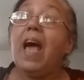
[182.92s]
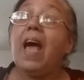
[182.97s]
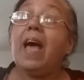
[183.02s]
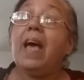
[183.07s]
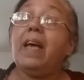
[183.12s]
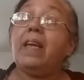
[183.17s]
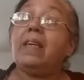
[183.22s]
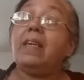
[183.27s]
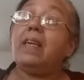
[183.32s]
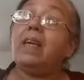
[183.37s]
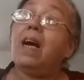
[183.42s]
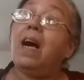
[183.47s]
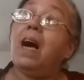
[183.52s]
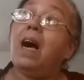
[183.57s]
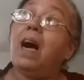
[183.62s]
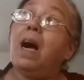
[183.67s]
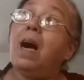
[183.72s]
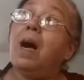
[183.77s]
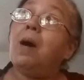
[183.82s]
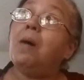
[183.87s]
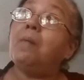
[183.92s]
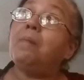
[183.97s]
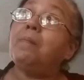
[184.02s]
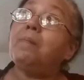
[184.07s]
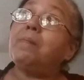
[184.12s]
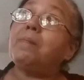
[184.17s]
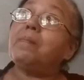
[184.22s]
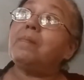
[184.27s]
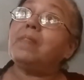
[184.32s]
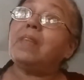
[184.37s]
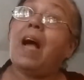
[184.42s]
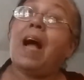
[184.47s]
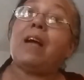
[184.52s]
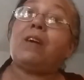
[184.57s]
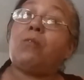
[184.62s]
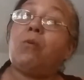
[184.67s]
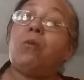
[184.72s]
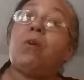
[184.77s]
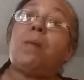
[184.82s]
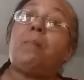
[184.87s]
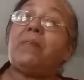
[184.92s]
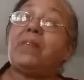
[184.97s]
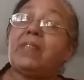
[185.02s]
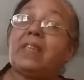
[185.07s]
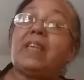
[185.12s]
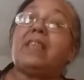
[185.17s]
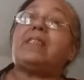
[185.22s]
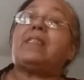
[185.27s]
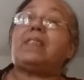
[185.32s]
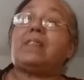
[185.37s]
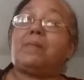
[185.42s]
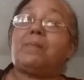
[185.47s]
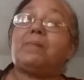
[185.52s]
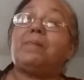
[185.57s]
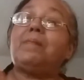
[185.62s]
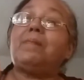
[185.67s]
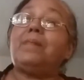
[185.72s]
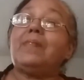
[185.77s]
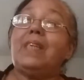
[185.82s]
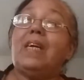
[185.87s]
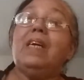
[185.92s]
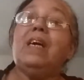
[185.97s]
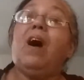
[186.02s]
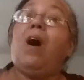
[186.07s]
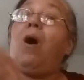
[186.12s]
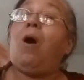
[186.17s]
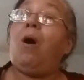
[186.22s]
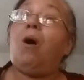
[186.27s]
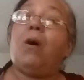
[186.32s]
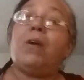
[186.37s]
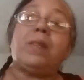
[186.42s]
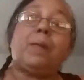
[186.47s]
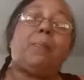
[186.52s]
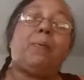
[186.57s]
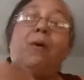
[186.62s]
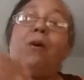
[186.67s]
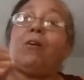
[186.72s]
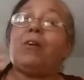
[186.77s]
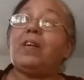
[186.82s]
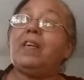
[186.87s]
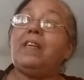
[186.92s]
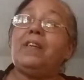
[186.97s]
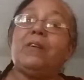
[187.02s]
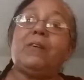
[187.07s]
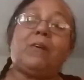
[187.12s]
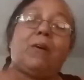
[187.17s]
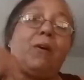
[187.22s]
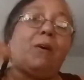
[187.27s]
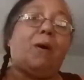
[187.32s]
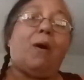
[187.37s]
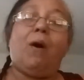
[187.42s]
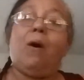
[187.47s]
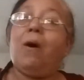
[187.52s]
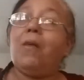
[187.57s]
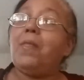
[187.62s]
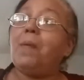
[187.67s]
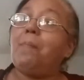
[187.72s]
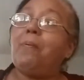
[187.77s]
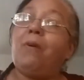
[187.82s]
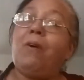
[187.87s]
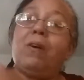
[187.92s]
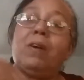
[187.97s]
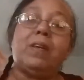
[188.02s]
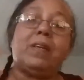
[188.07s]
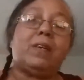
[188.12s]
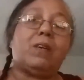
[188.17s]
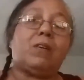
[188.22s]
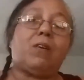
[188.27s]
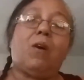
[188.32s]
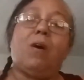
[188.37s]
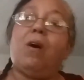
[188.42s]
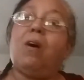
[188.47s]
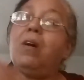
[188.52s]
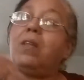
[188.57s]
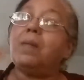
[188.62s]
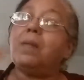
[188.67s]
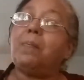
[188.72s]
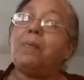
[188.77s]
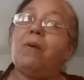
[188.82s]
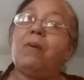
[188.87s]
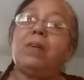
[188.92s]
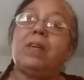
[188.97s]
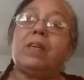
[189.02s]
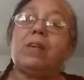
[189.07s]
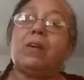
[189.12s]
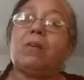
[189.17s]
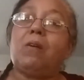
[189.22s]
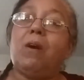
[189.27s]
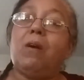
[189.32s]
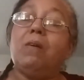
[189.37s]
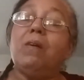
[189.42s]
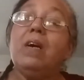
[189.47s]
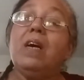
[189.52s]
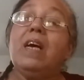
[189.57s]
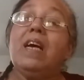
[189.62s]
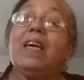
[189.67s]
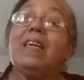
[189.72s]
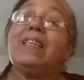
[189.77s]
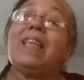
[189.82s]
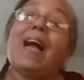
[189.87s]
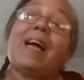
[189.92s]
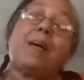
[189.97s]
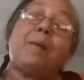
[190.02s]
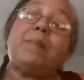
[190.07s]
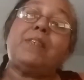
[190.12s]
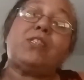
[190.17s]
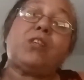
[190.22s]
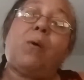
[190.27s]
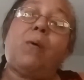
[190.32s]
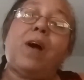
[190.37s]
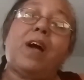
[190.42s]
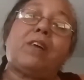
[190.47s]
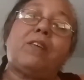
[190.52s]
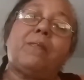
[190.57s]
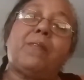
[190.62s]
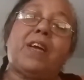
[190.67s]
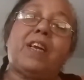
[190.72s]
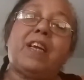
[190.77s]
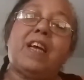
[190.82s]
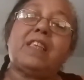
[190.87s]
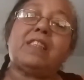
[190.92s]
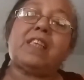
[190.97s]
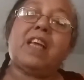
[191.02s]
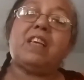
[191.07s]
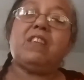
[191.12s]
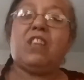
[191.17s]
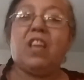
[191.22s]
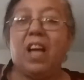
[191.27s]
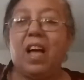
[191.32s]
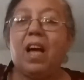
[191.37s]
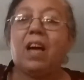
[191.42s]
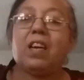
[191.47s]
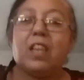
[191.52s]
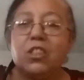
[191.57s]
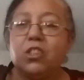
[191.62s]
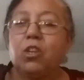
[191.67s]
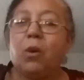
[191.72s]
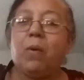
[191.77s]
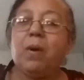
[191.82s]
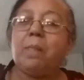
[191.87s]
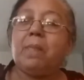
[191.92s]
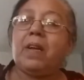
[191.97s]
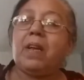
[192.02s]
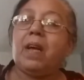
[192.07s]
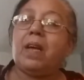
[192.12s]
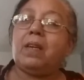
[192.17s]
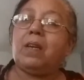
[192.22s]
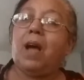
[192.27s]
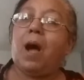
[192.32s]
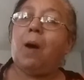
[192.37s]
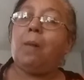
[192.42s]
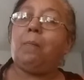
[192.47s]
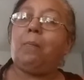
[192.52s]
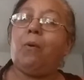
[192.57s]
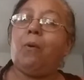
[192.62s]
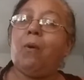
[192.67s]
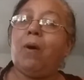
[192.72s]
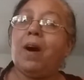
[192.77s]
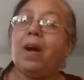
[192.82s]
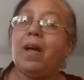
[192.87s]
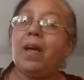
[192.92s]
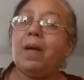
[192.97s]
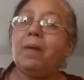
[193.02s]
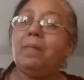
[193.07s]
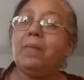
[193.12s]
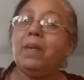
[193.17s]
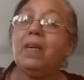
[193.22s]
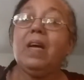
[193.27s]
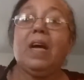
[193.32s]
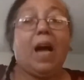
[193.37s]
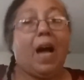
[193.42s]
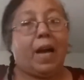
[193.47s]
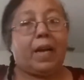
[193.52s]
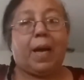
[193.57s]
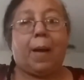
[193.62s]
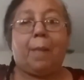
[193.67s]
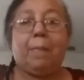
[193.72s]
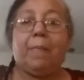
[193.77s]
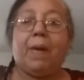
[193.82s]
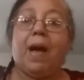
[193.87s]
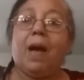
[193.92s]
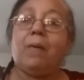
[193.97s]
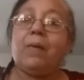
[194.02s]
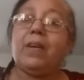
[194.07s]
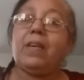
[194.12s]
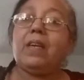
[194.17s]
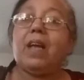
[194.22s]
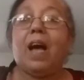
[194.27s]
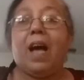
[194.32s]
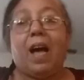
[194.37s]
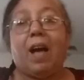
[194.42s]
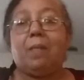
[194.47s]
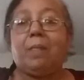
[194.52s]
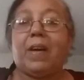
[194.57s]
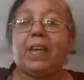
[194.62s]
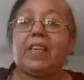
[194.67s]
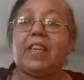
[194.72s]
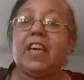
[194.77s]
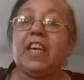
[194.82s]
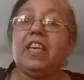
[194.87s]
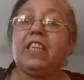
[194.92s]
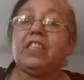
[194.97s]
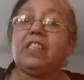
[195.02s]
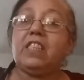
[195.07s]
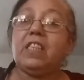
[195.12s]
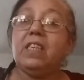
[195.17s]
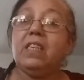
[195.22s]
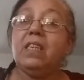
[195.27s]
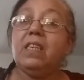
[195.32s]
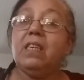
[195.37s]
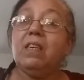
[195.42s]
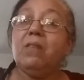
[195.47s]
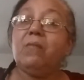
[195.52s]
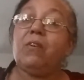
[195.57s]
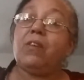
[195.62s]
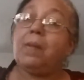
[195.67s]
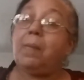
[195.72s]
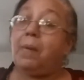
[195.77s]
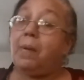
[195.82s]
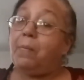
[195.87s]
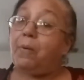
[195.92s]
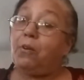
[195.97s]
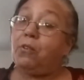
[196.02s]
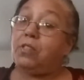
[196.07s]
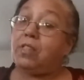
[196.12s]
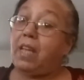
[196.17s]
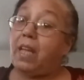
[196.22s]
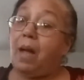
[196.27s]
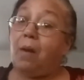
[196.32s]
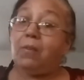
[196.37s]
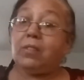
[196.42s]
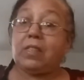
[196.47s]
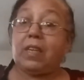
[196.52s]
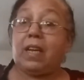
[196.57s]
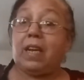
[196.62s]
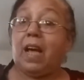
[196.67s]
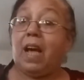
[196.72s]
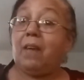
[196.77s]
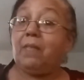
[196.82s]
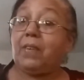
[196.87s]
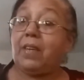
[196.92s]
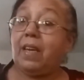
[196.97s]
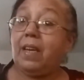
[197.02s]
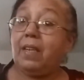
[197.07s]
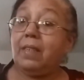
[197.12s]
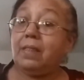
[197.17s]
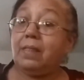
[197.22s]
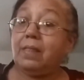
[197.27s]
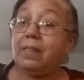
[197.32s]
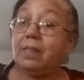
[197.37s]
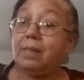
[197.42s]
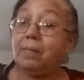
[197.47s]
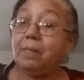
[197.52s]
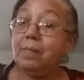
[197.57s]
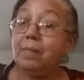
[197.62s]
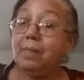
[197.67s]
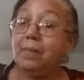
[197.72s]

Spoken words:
And I grew up with this. Oh, the poor little girl. Oh, the poor little girl. Oh, the poor little girl. That got me so aggravated. I said, yeah, I'm going to show everybody how poor I am. I got married. I had my kids. For the people who say I wasn't going to have kids.